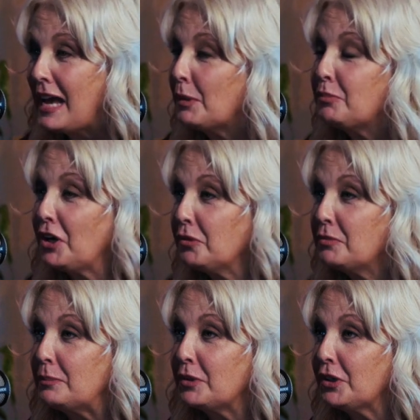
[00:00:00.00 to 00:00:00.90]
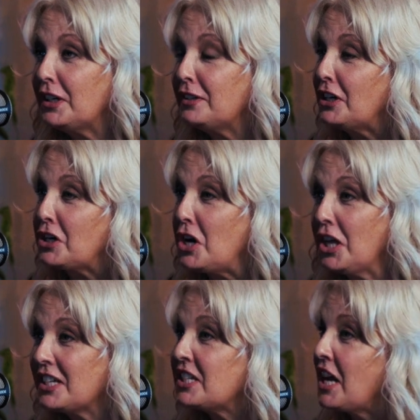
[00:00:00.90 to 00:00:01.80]
I'm a proud member of
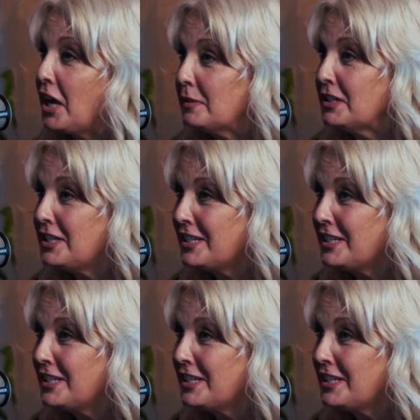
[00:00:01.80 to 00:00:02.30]
Alcoholics Anonymous.